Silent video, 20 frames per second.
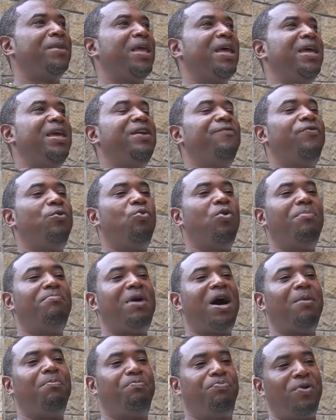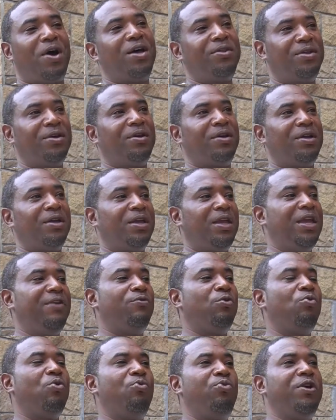even with my brother,
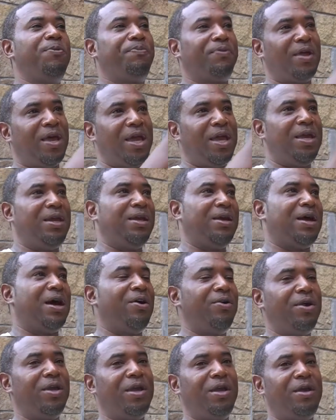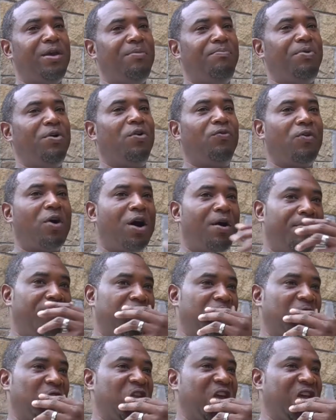even when we played out here in Bill Robb
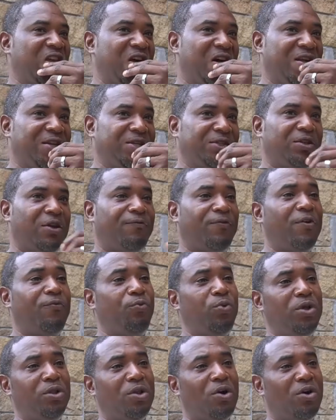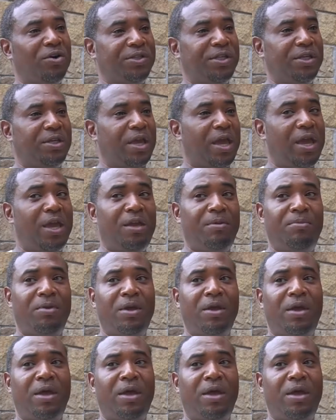and all that kind of stuff, if we lost a game,